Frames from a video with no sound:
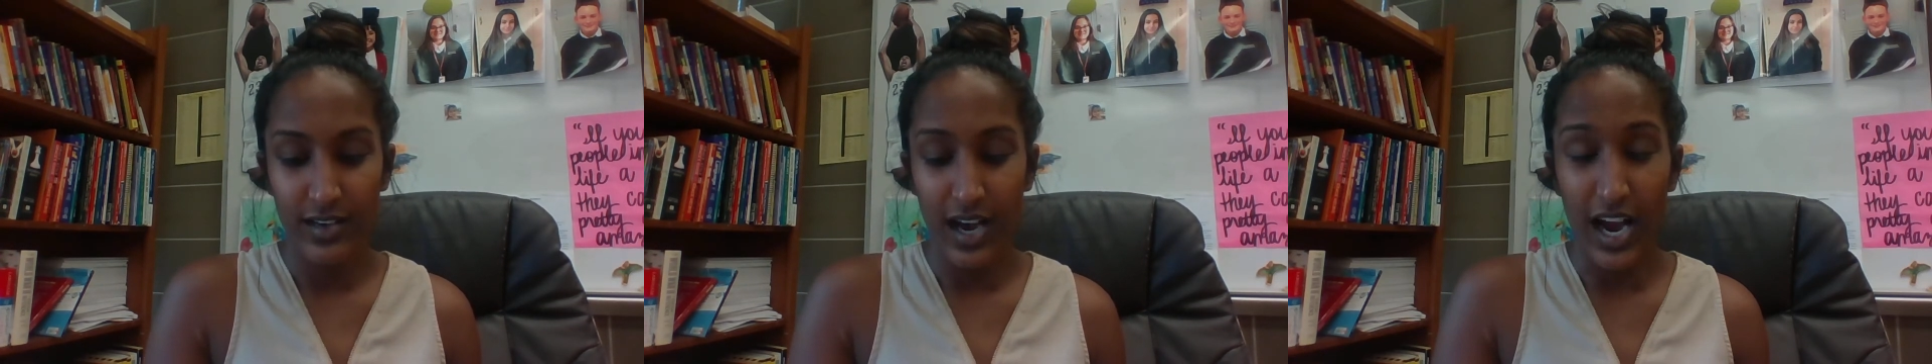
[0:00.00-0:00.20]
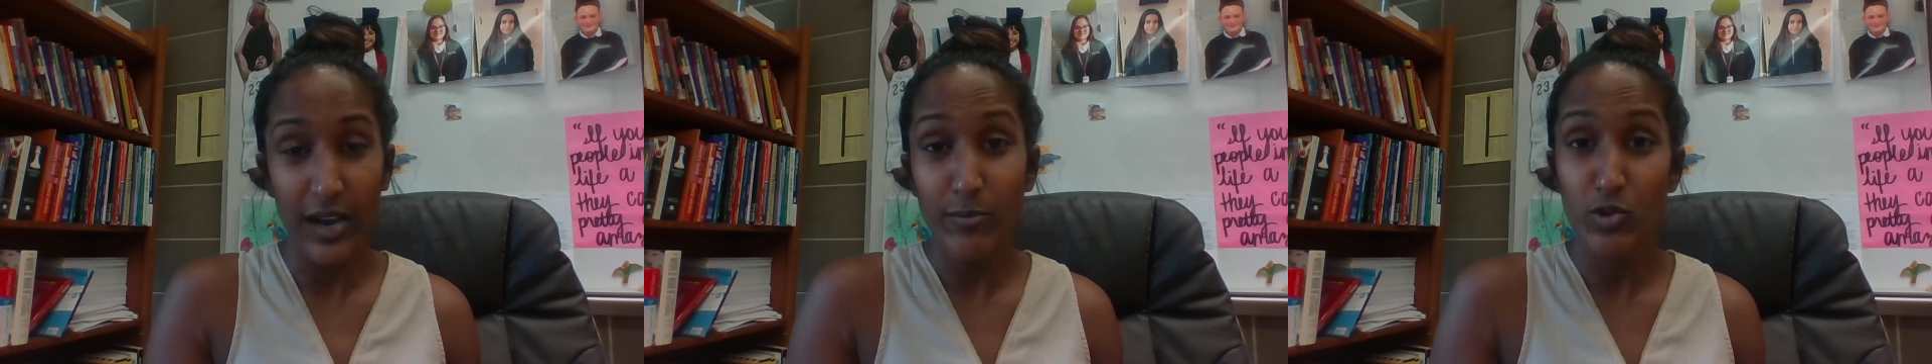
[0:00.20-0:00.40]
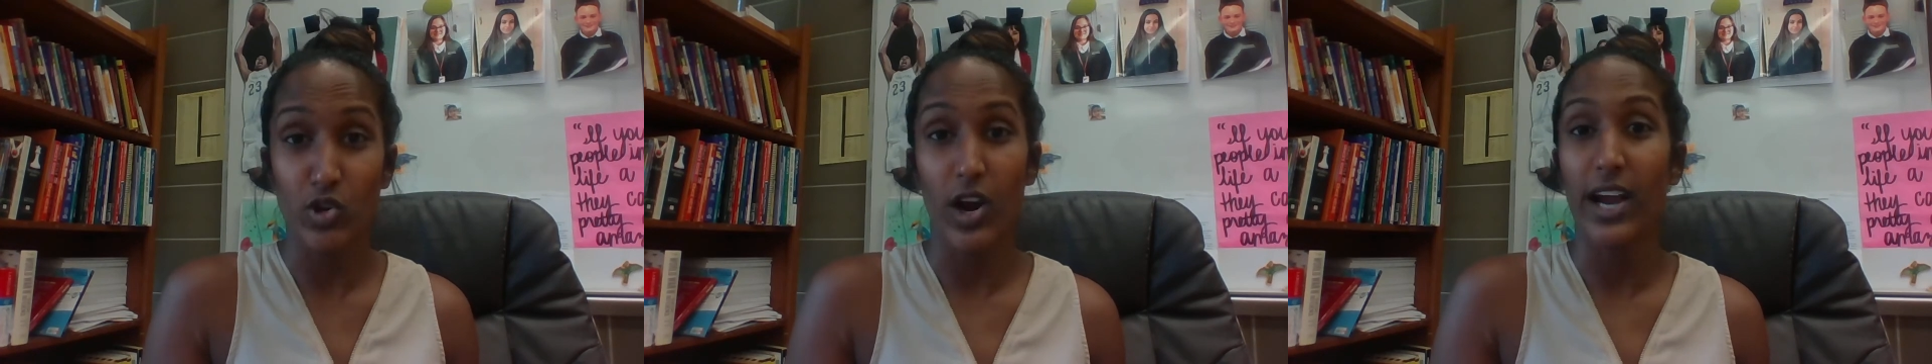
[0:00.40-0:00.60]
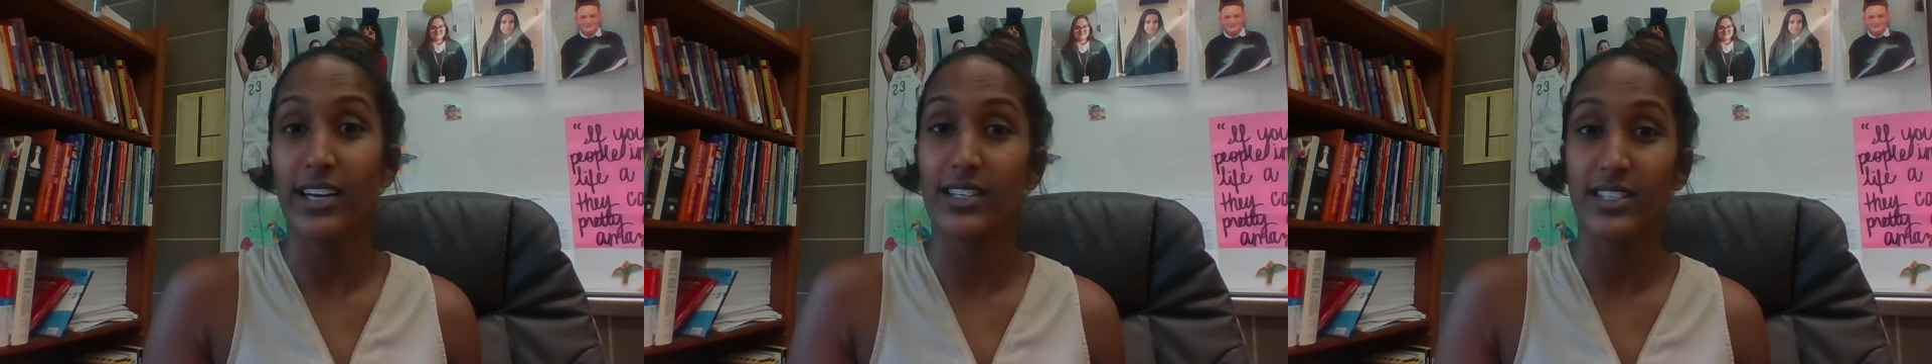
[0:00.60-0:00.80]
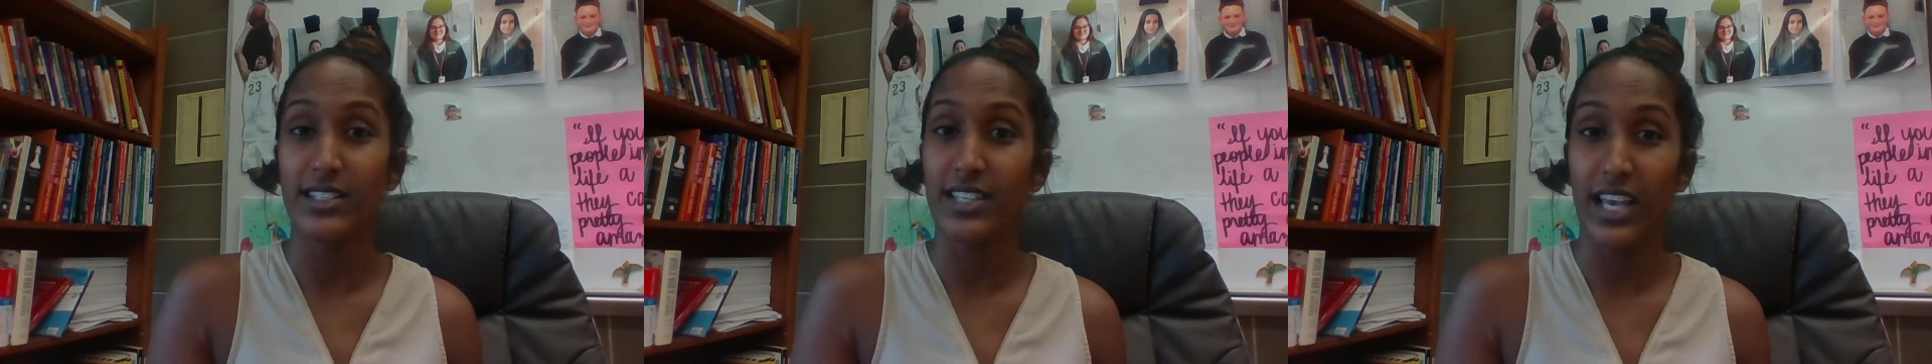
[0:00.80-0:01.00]
I'm trying
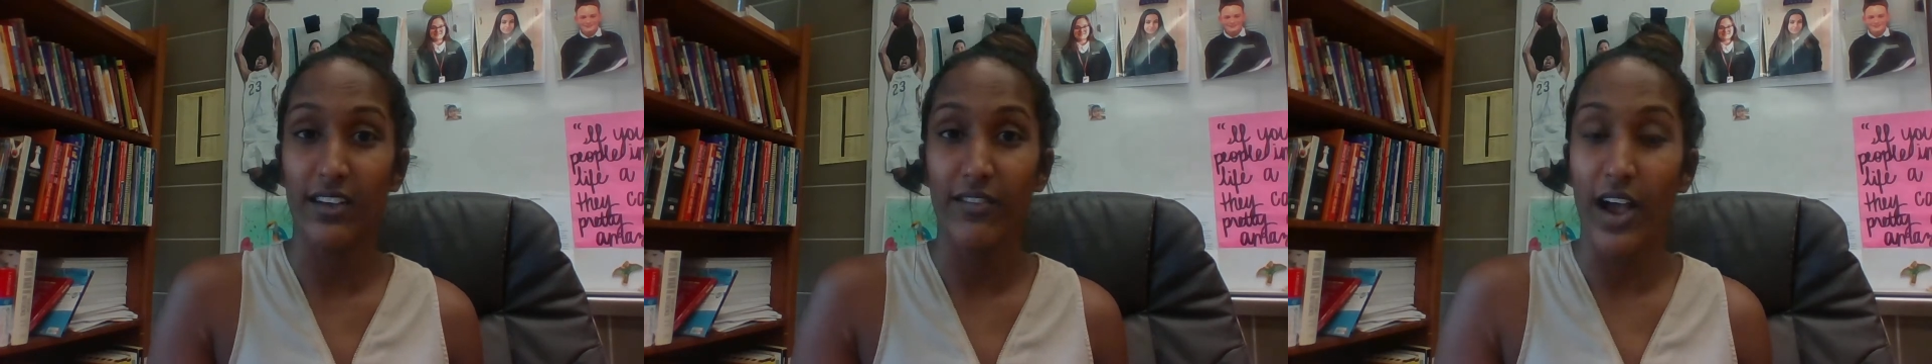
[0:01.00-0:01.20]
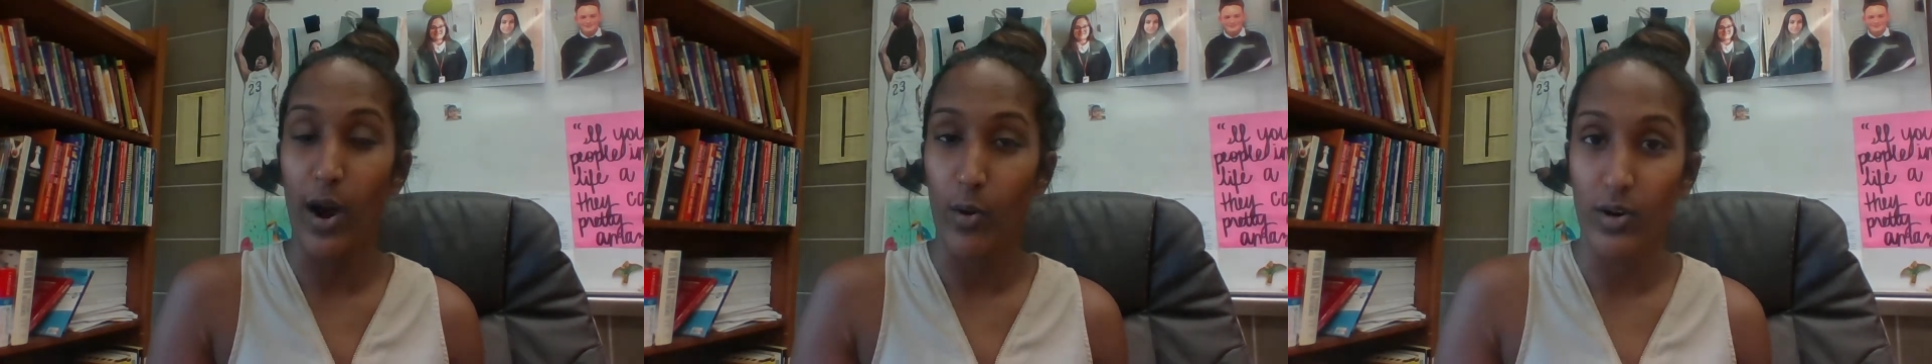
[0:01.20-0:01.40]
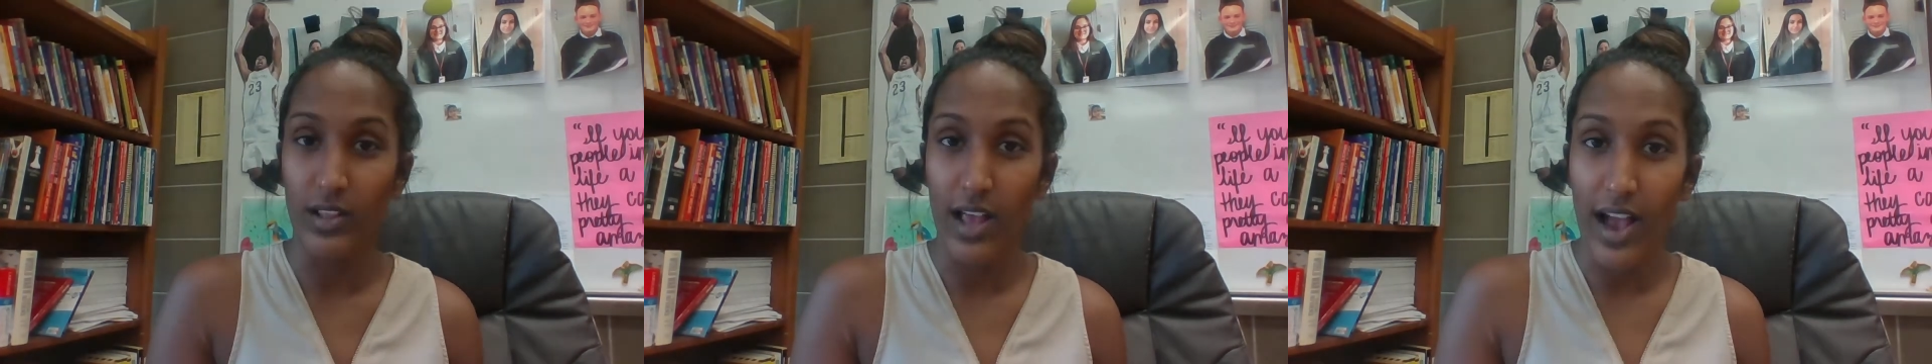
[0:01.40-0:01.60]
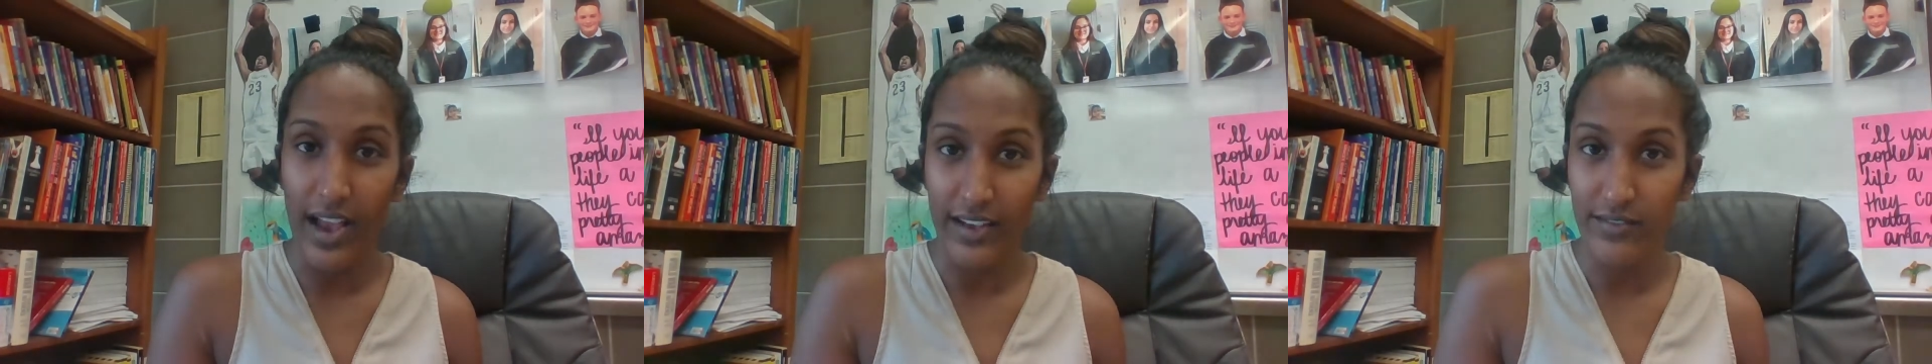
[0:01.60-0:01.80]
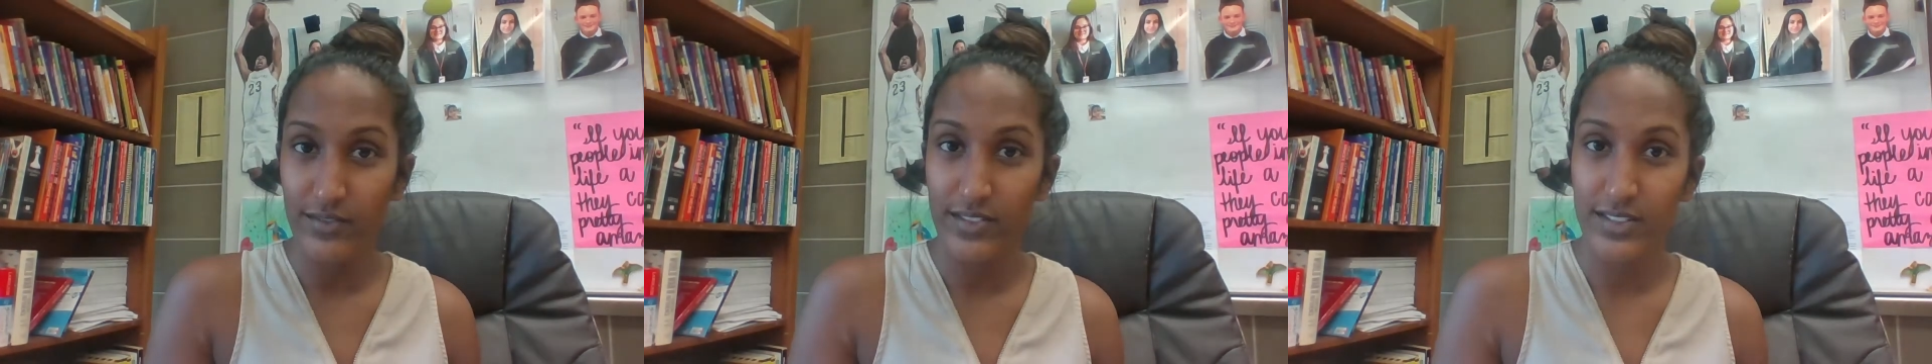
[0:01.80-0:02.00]
to save our
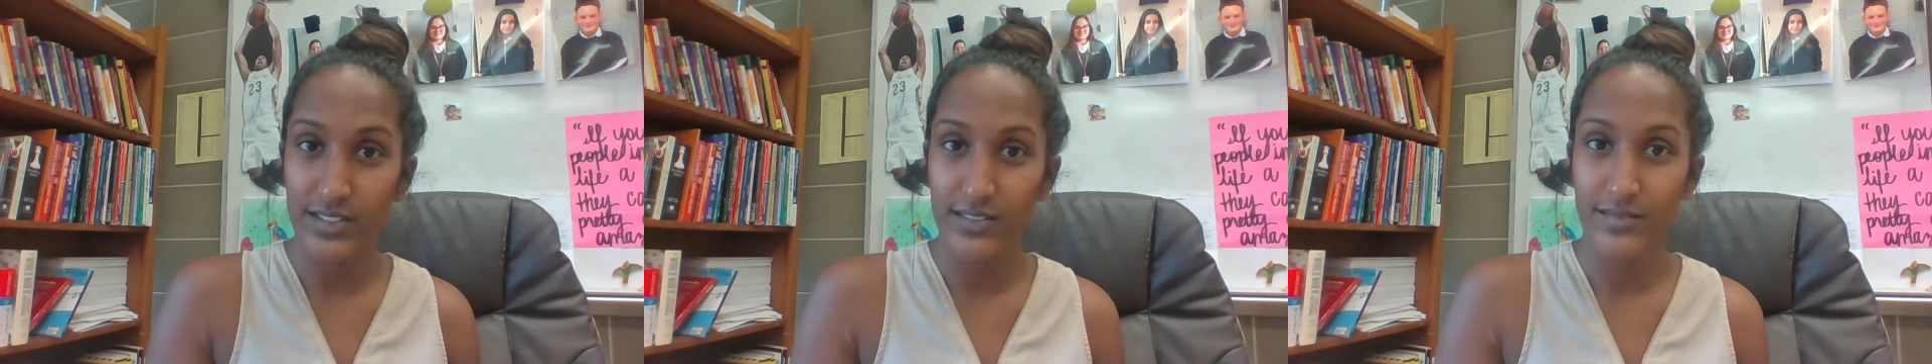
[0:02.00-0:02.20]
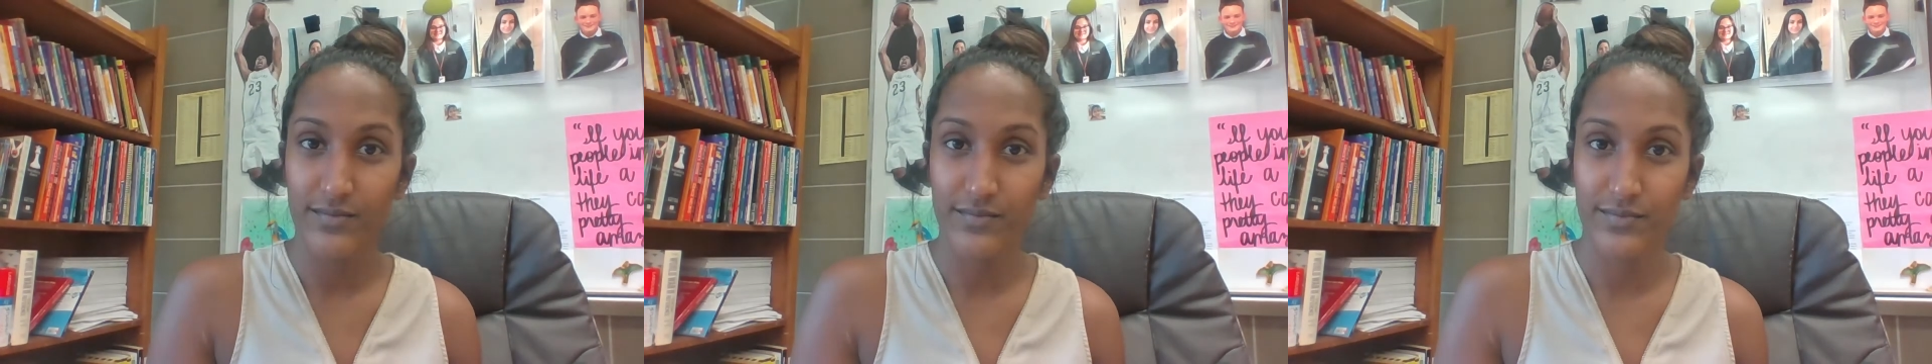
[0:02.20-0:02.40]
lives.